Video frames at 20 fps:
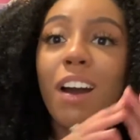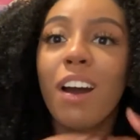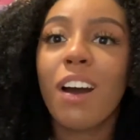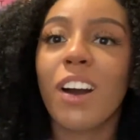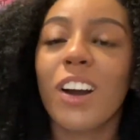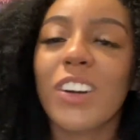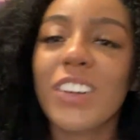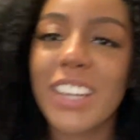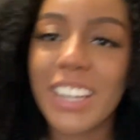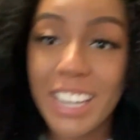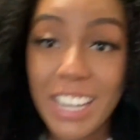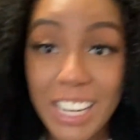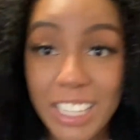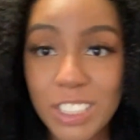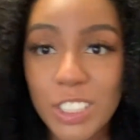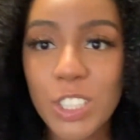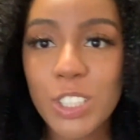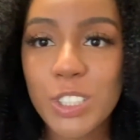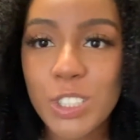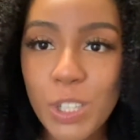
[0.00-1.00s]
Okay guys,
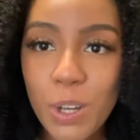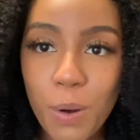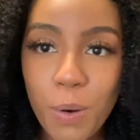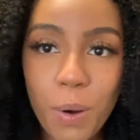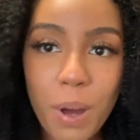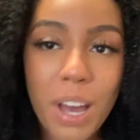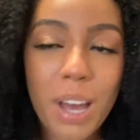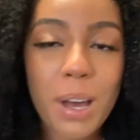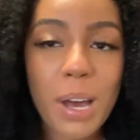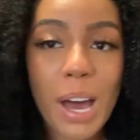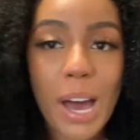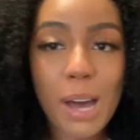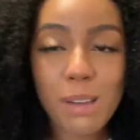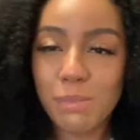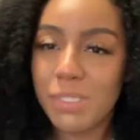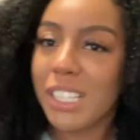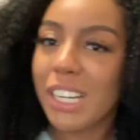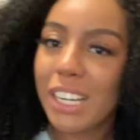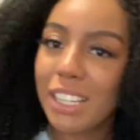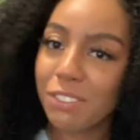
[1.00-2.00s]
so I'm
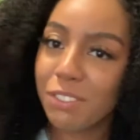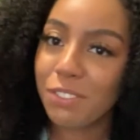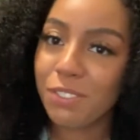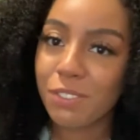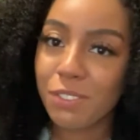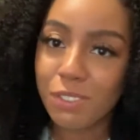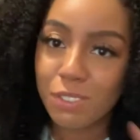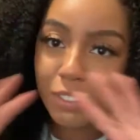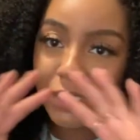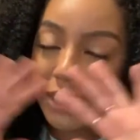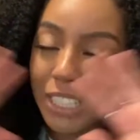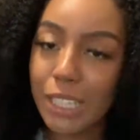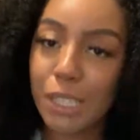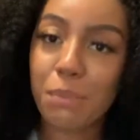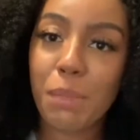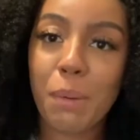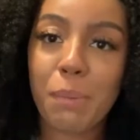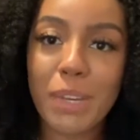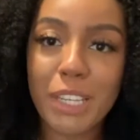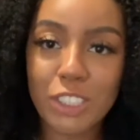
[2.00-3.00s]
done taking
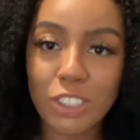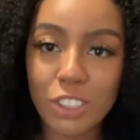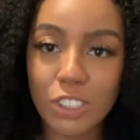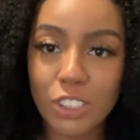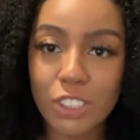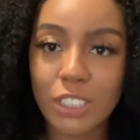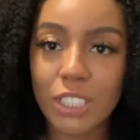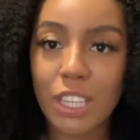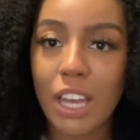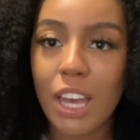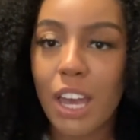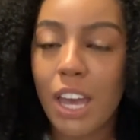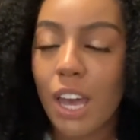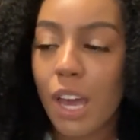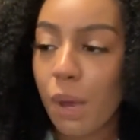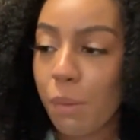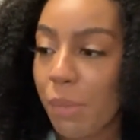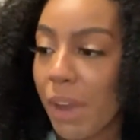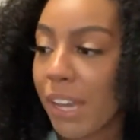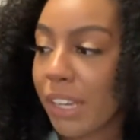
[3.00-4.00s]
my pictures.
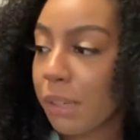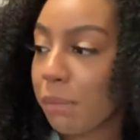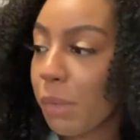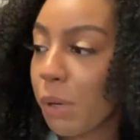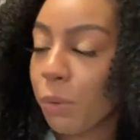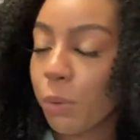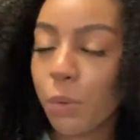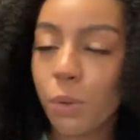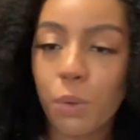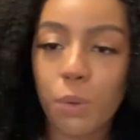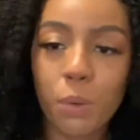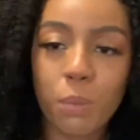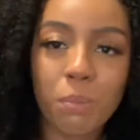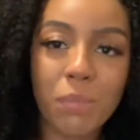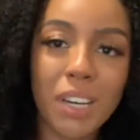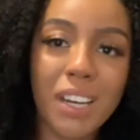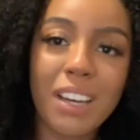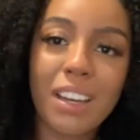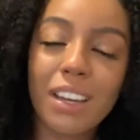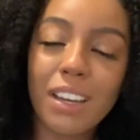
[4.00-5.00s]
I'm back in my room.
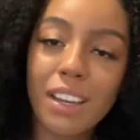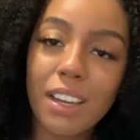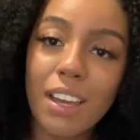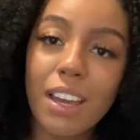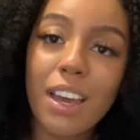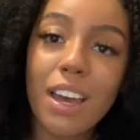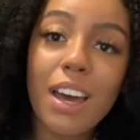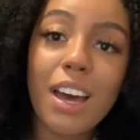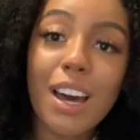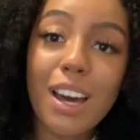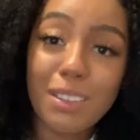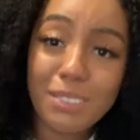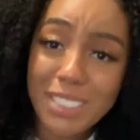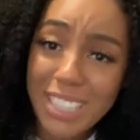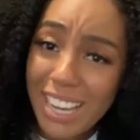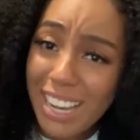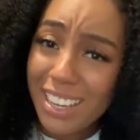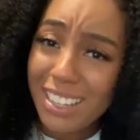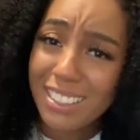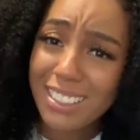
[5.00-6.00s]
I'm
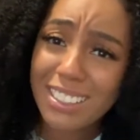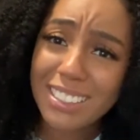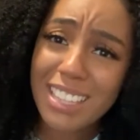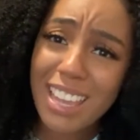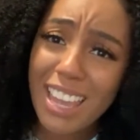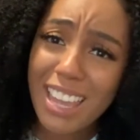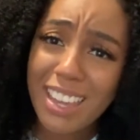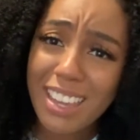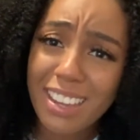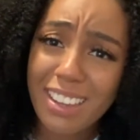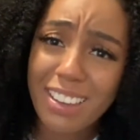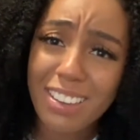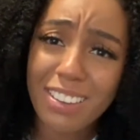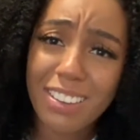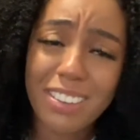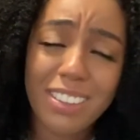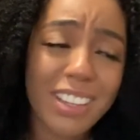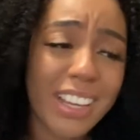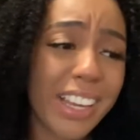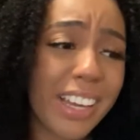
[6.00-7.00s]
tired as hell.